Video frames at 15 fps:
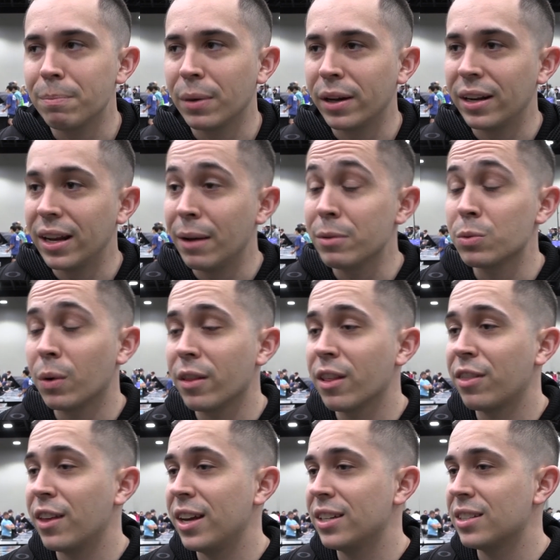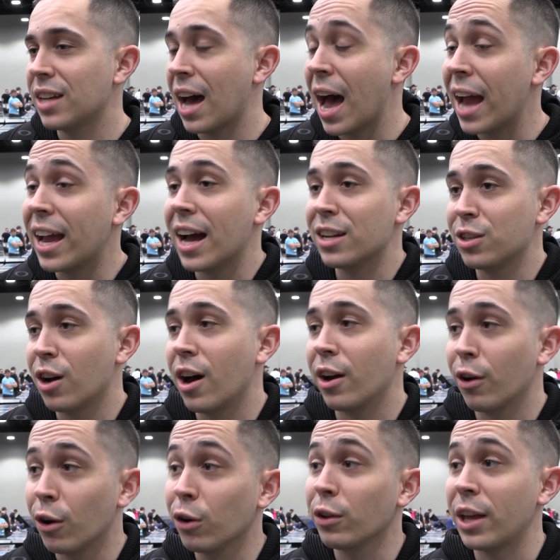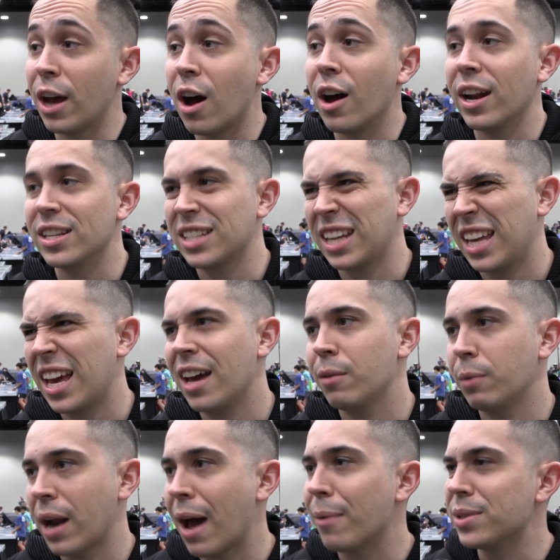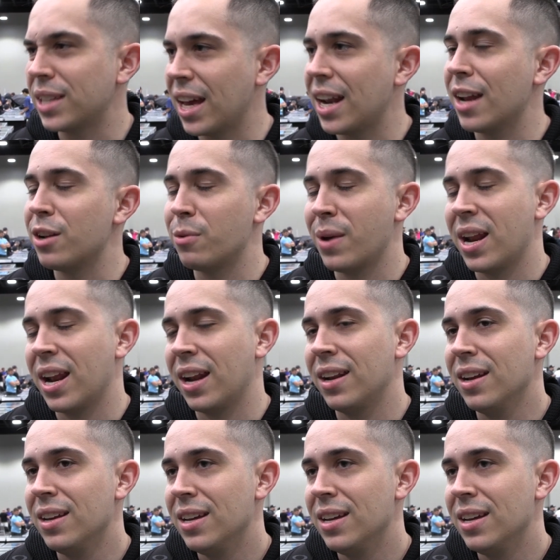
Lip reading: but it was one of the things I got taught early on as a kid when I was getting into it, and